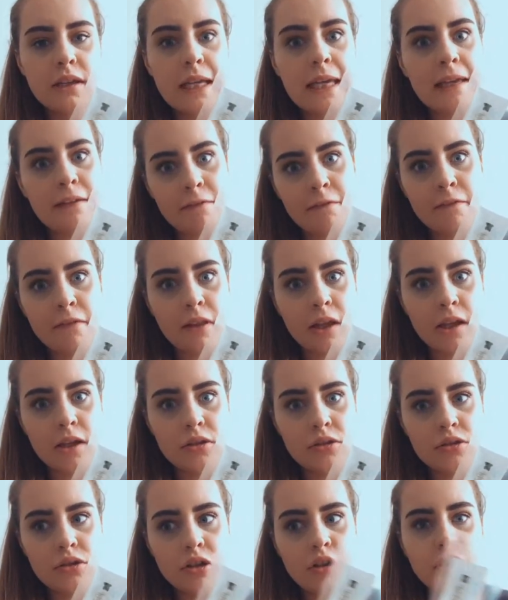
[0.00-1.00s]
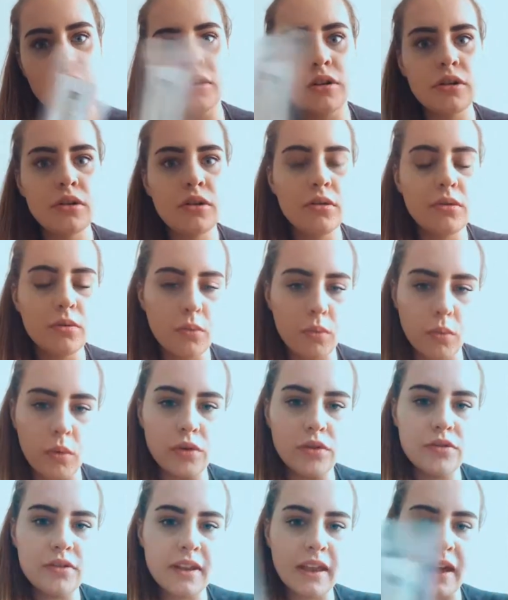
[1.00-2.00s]
inflation
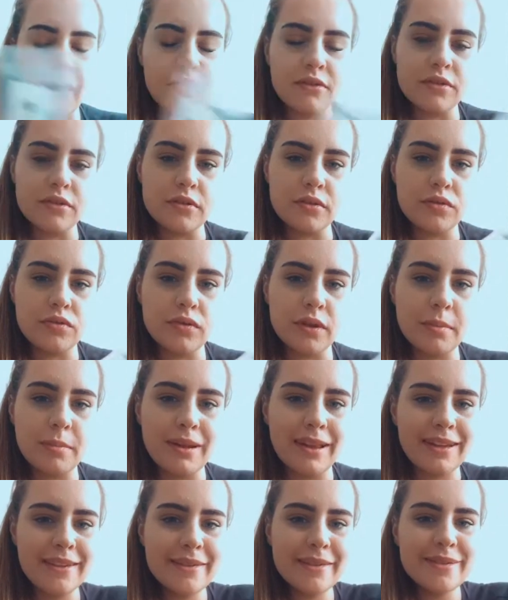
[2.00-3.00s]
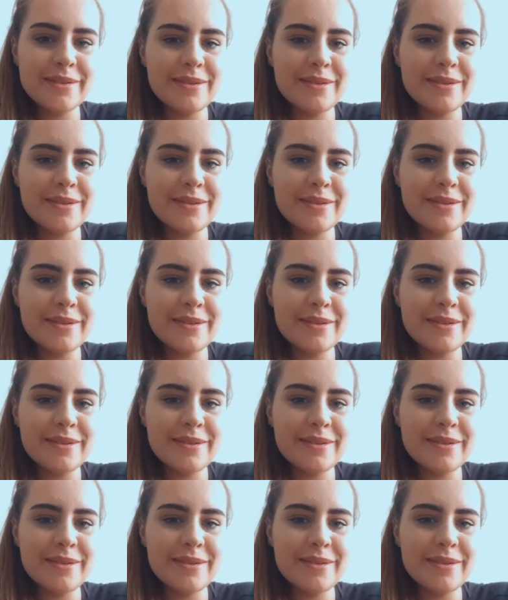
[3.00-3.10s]
once the catheter is replaced.